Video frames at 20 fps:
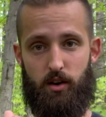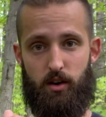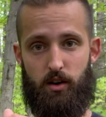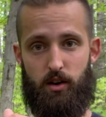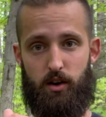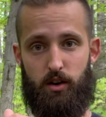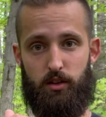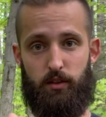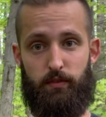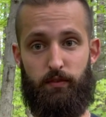
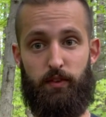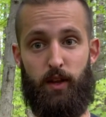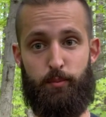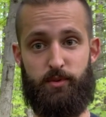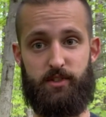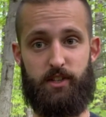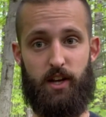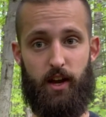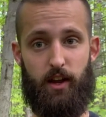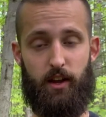on the flip
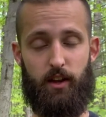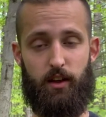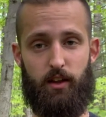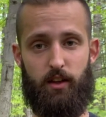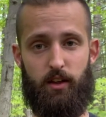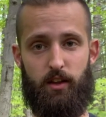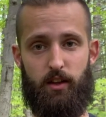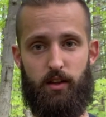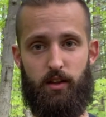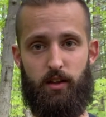side,
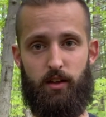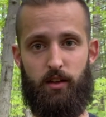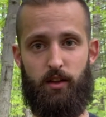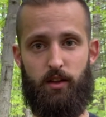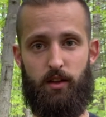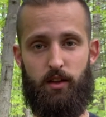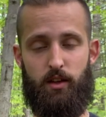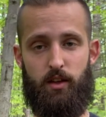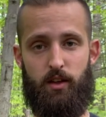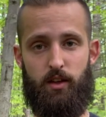
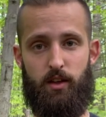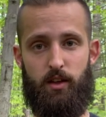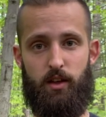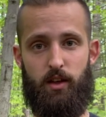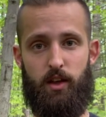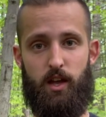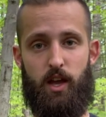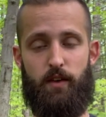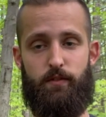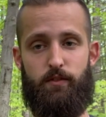
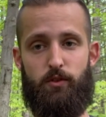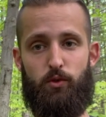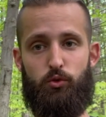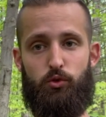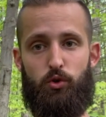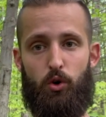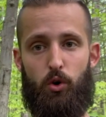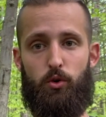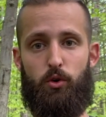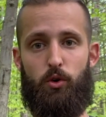if you
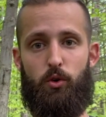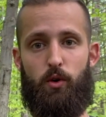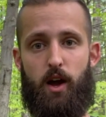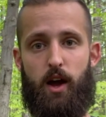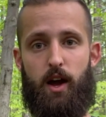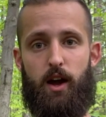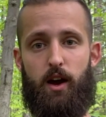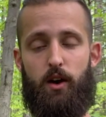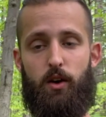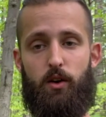don't know
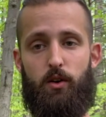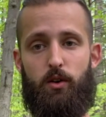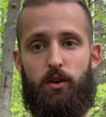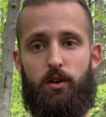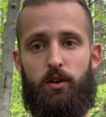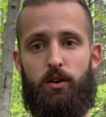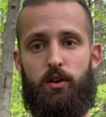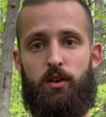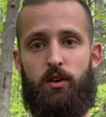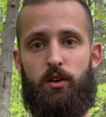how,
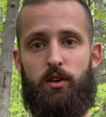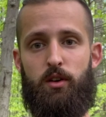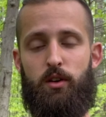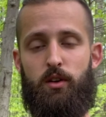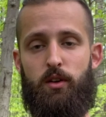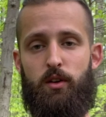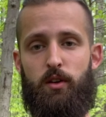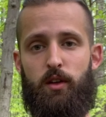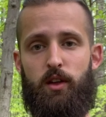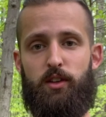
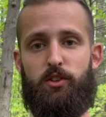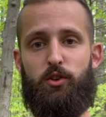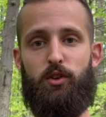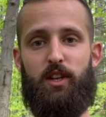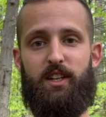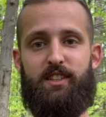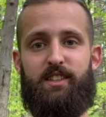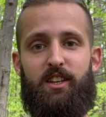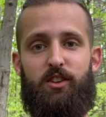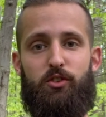so
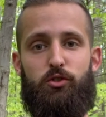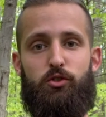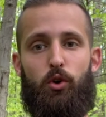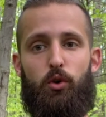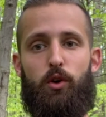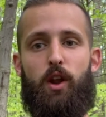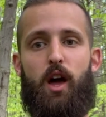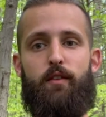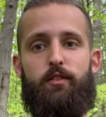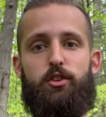let's say you
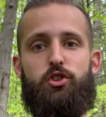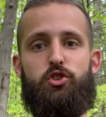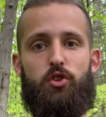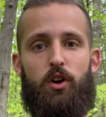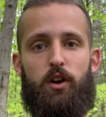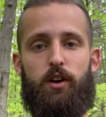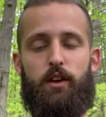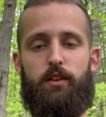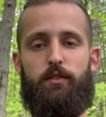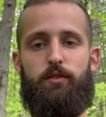don't have a
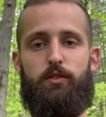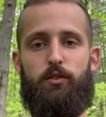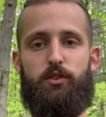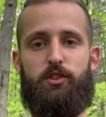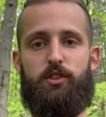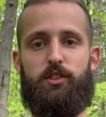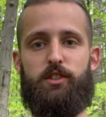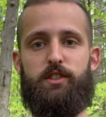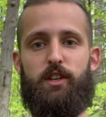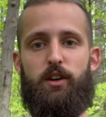strong influence
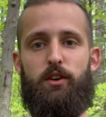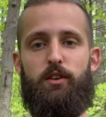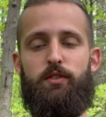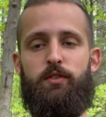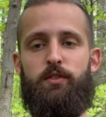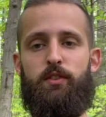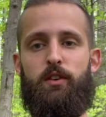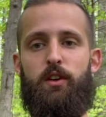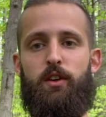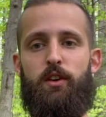yourself,